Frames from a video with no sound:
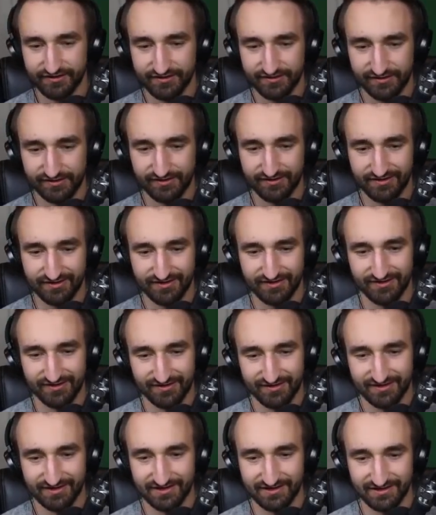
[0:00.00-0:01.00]

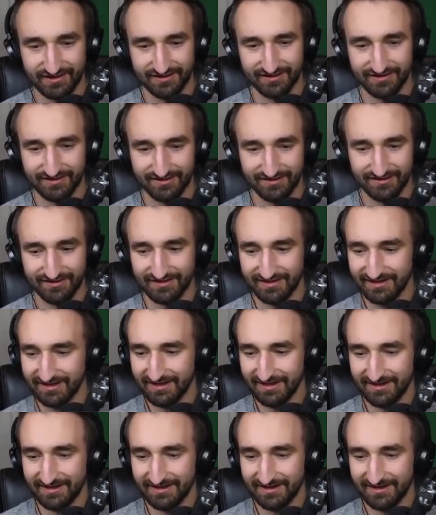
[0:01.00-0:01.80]
(silence)